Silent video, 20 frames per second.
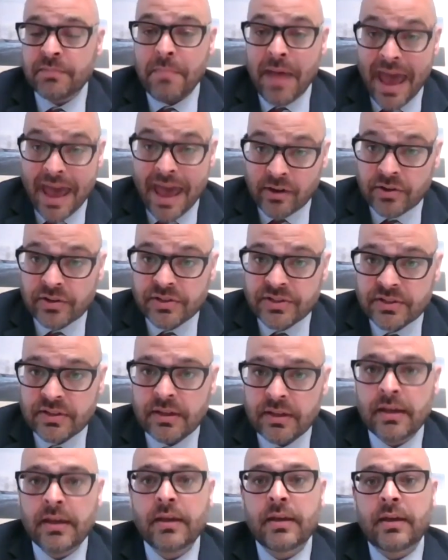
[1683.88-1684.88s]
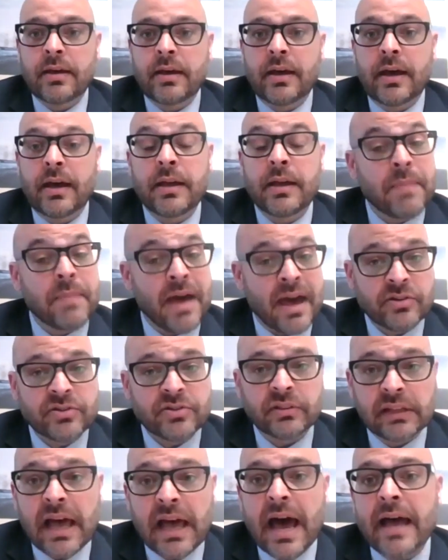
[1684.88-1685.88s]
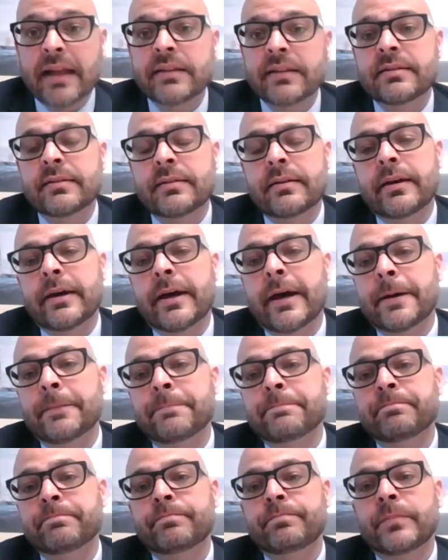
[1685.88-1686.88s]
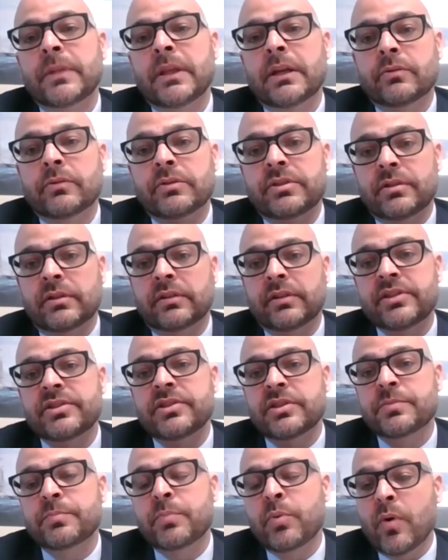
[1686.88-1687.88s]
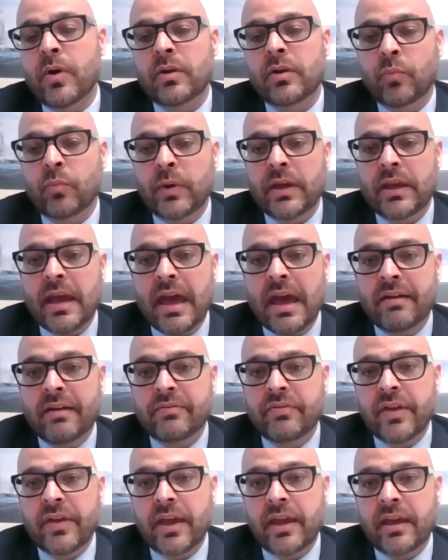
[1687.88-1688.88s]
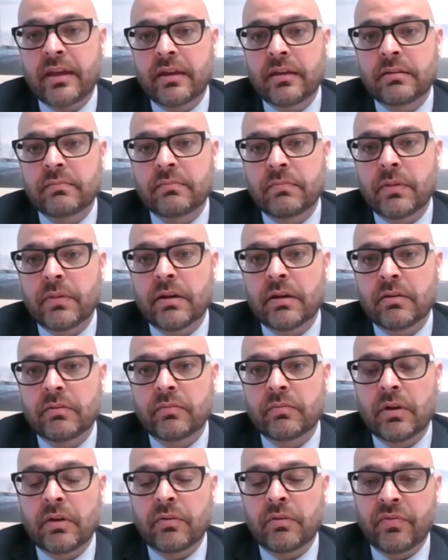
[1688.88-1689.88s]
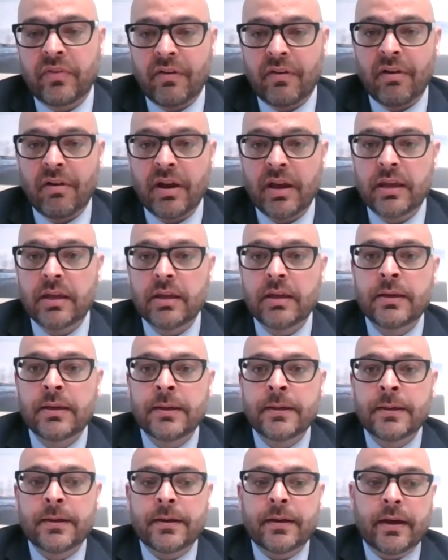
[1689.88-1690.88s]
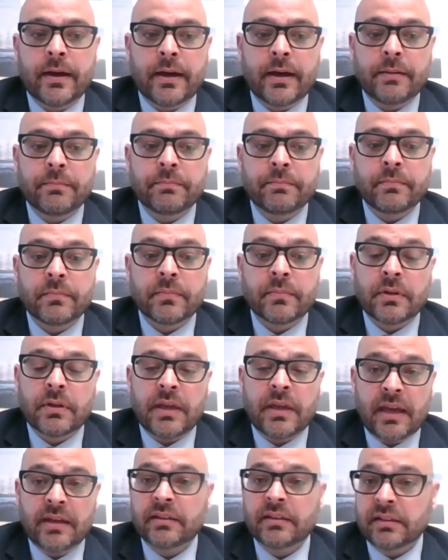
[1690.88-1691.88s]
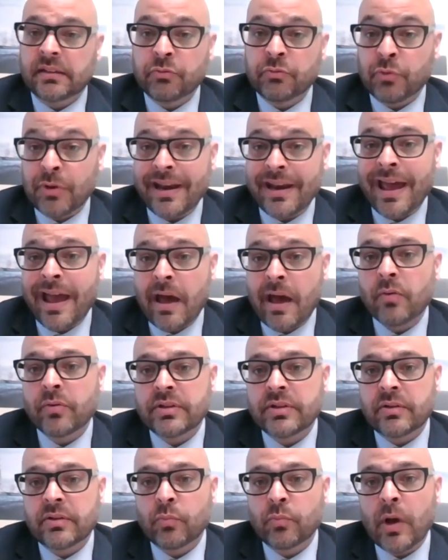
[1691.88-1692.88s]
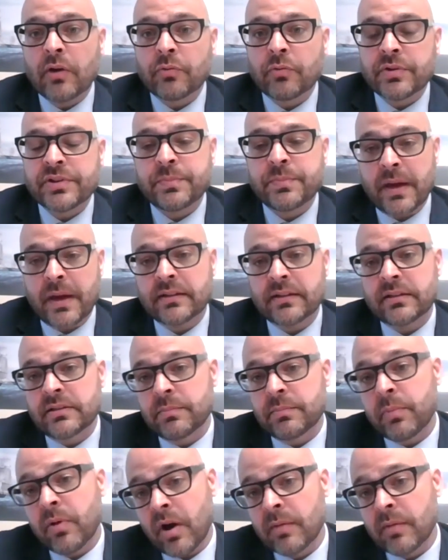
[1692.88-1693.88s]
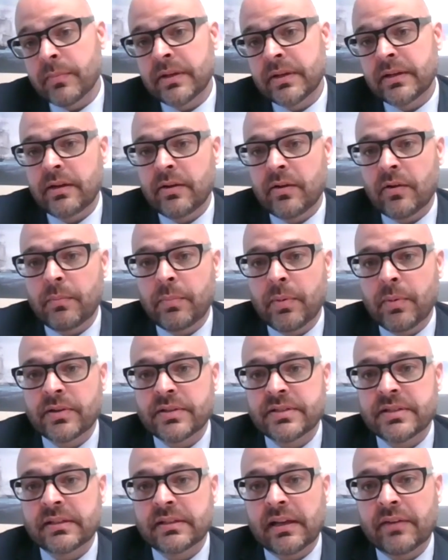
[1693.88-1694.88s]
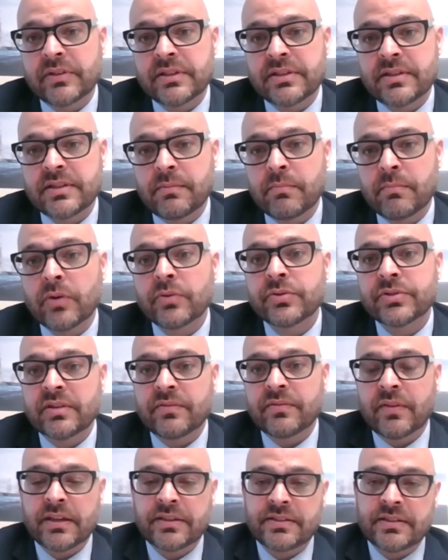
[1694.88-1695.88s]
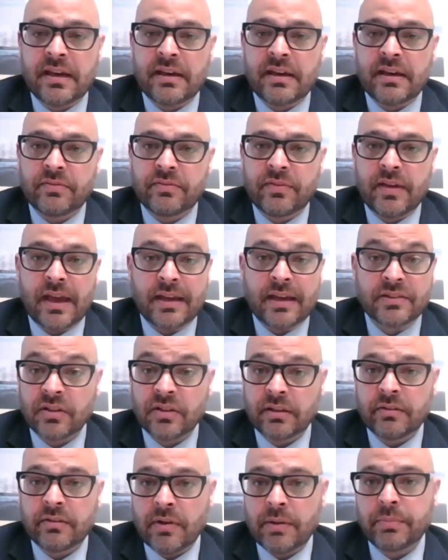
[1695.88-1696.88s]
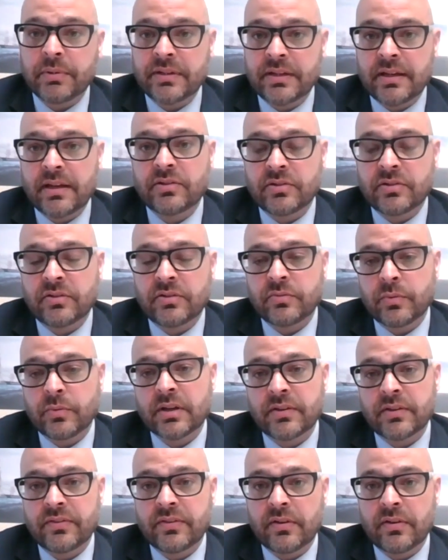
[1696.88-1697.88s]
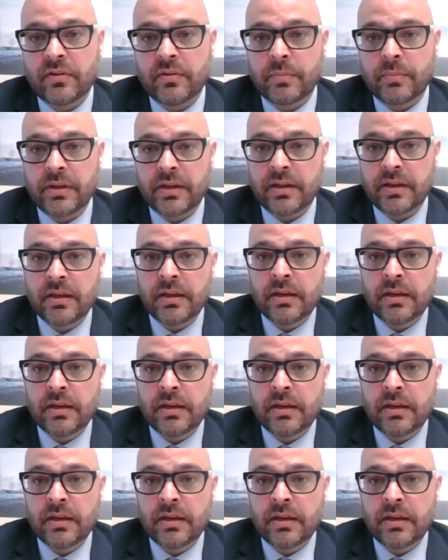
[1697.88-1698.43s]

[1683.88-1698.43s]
matters. It matters a lot. To Liz's point, we have a very candidly renowned and well-respected department here at Burns and Levinson. Most of us have excellent reputations. We're considered to be